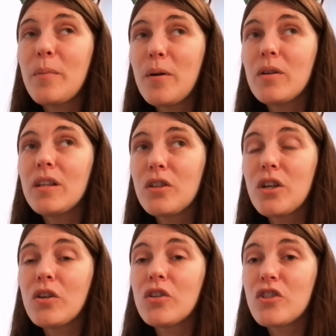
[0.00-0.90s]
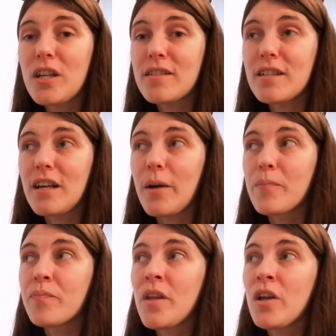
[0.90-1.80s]
about a little girl called Jessica
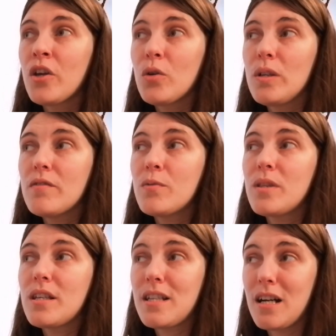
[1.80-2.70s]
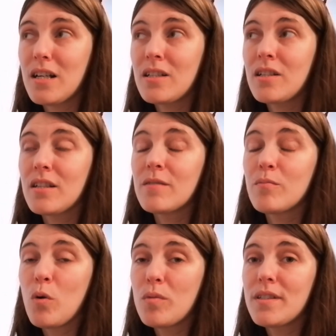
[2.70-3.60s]
who lives with her dad. Her
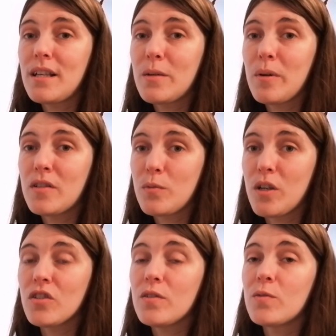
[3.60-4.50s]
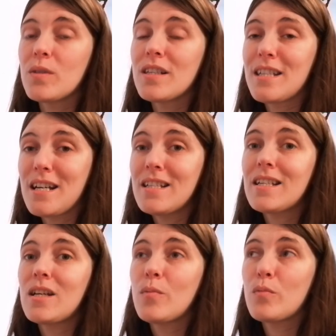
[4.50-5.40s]
mum has sadly passed away. She lives with her
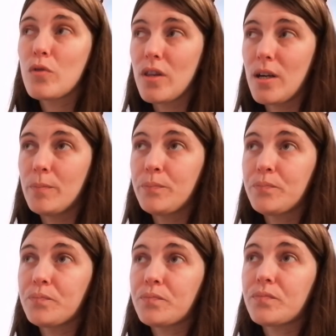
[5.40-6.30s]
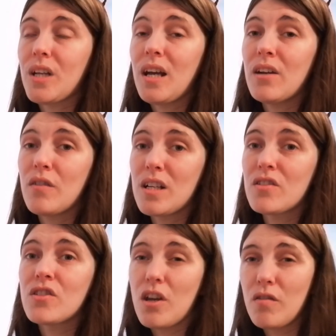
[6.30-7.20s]
dad and a brother, and her aunt
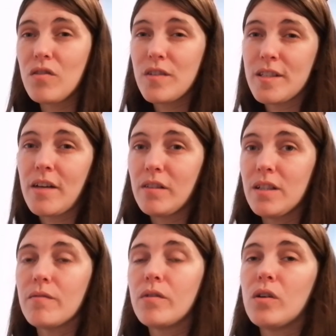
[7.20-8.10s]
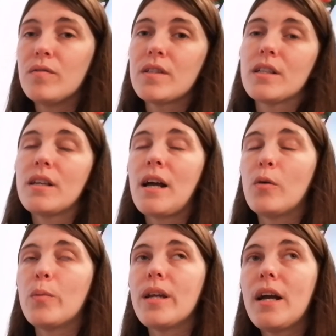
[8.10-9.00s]
Sarah is heavily involved in
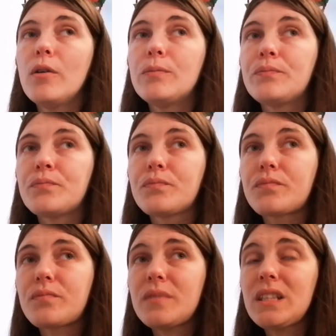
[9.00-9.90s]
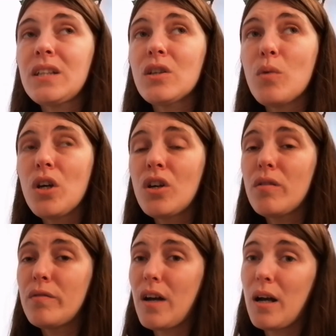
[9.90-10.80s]
helping out. They work on
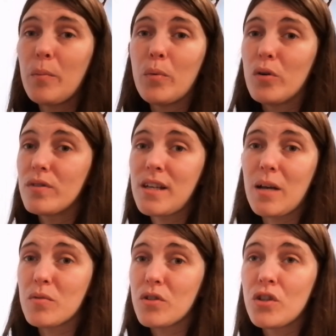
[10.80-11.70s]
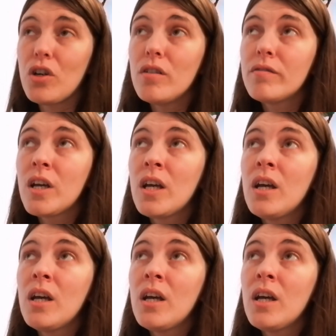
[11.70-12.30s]
a farm, but times are tough.